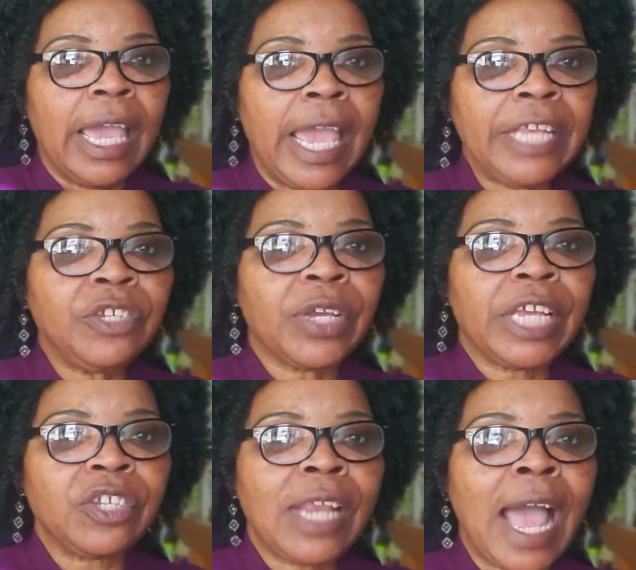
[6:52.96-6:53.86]

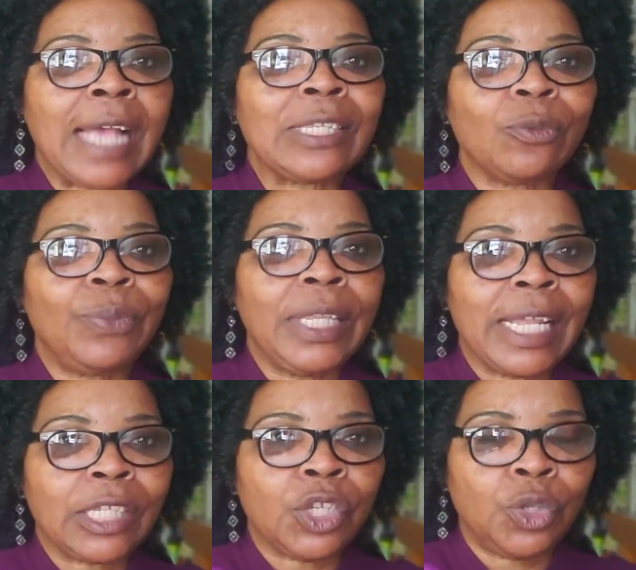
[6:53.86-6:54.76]
education has to be
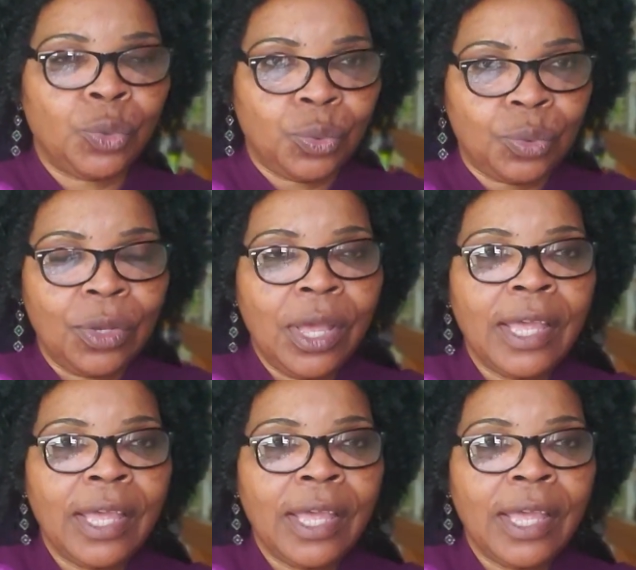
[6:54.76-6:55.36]
that tool